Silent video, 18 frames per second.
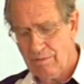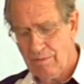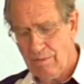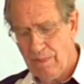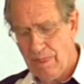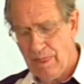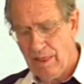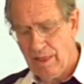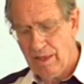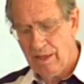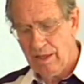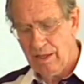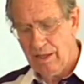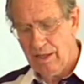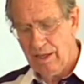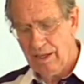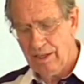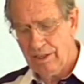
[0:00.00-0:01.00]
And these
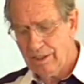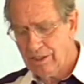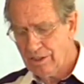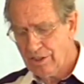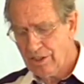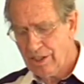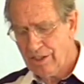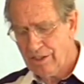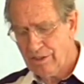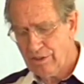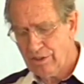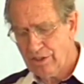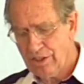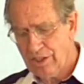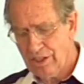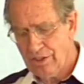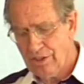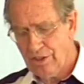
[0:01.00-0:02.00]
angels said, Ye men
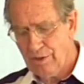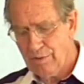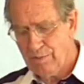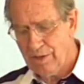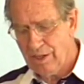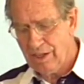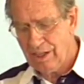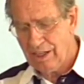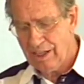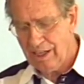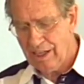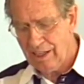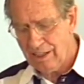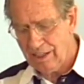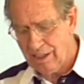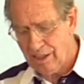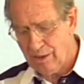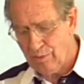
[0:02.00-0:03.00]
of Galilee, why
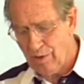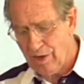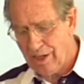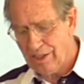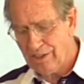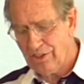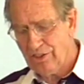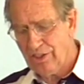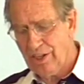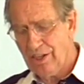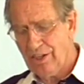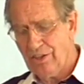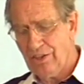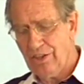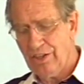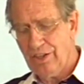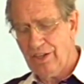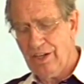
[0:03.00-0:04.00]
stand ye gazing
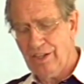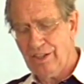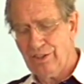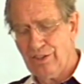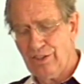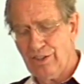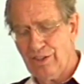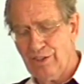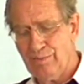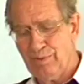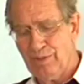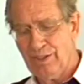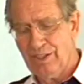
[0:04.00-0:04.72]
up into heaven?